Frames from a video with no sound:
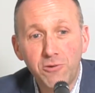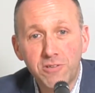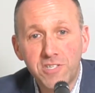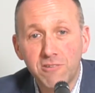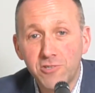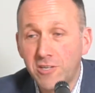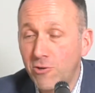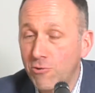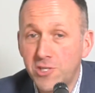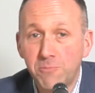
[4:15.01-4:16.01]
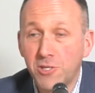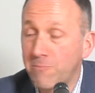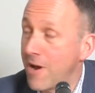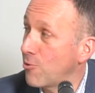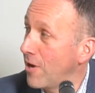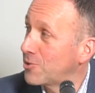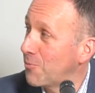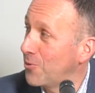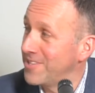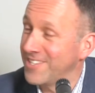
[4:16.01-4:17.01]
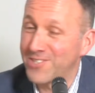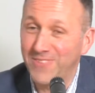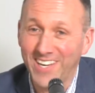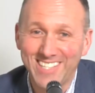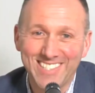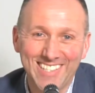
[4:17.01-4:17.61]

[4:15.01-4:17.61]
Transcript: It sounds like you're a subject matter expert in this space.